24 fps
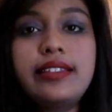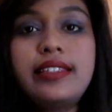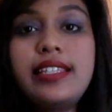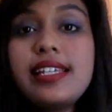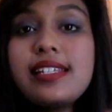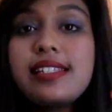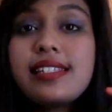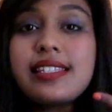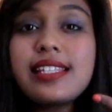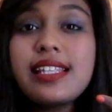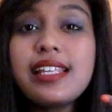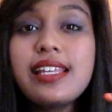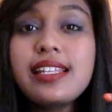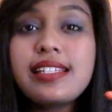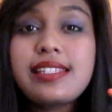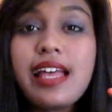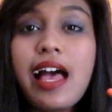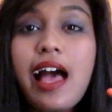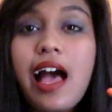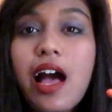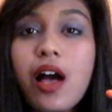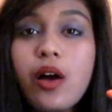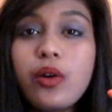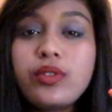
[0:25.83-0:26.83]
This is
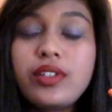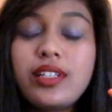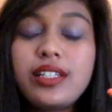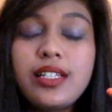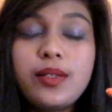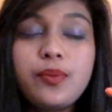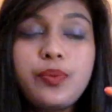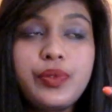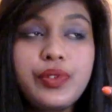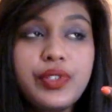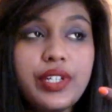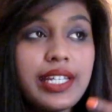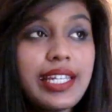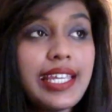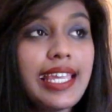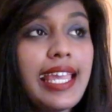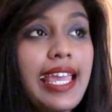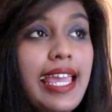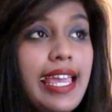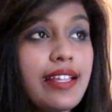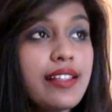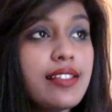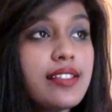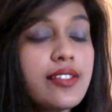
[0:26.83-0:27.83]
how the lipstick
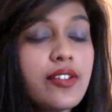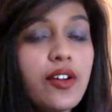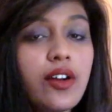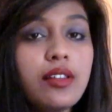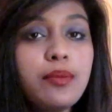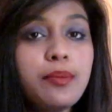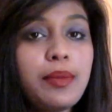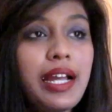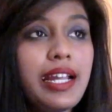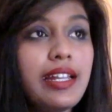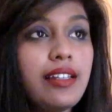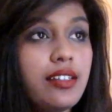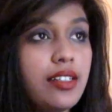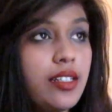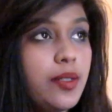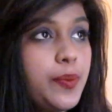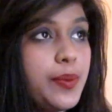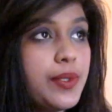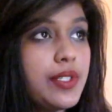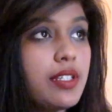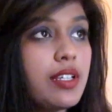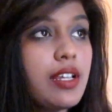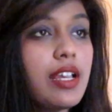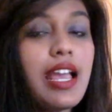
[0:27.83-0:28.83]
ends on my
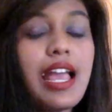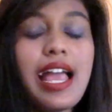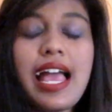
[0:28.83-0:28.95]
lips